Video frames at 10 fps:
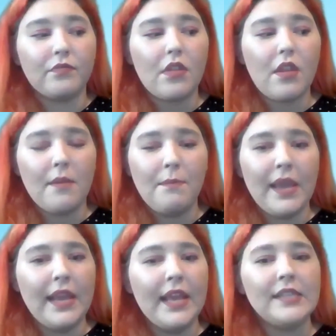
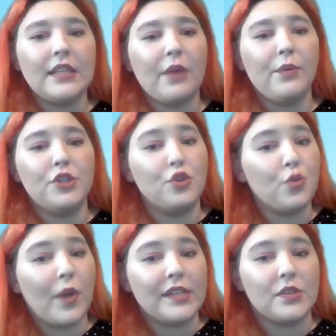meetings that they would do
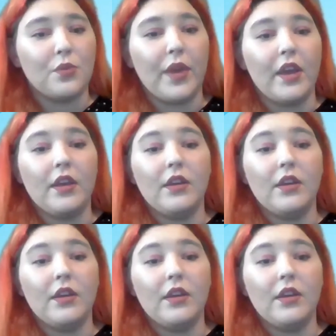twice a week.